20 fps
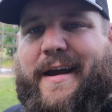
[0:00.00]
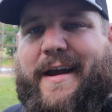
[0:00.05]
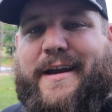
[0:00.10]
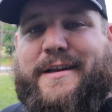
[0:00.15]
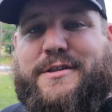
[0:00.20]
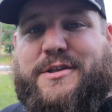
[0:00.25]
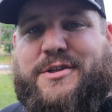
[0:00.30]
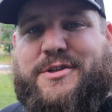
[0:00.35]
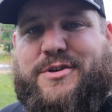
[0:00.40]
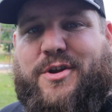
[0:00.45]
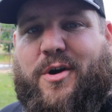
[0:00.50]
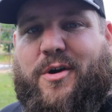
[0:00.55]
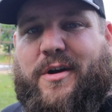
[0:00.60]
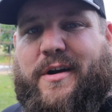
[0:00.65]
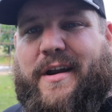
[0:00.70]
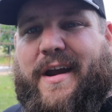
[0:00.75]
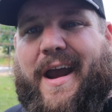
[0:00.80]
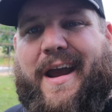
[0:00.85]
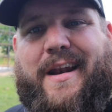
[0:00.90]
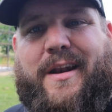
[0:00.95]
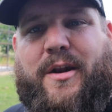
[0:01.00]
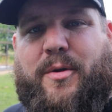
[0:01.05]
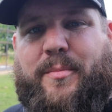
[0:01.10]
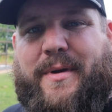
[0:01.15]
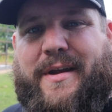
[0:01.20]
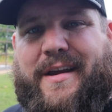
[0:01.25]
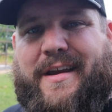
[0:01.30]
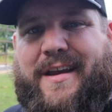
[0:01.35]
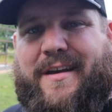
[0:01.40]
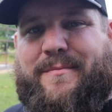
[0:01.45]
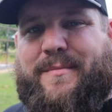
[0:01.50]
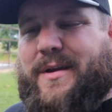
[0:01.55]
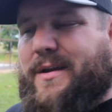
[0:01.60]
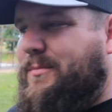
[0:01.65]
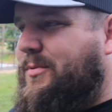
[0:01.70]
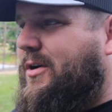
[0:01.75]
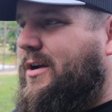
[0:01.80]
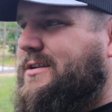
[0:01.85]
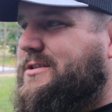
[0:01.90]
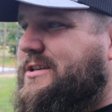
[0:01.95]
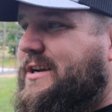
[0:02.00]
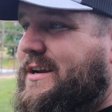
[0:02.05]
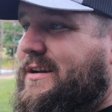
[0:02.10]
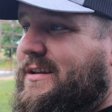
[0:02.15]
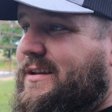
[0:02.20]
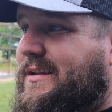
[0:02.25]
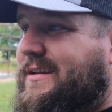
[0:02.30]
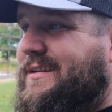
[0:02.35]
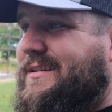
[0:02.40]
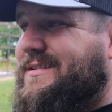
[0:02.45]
it's a start, and it'll be give me a project